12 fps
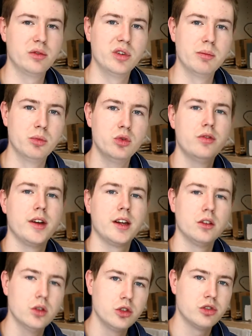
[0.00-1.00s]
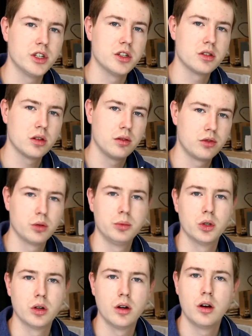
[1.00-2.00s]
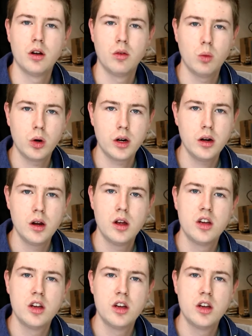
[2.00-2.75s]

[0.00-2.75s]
removing nutrients from your water.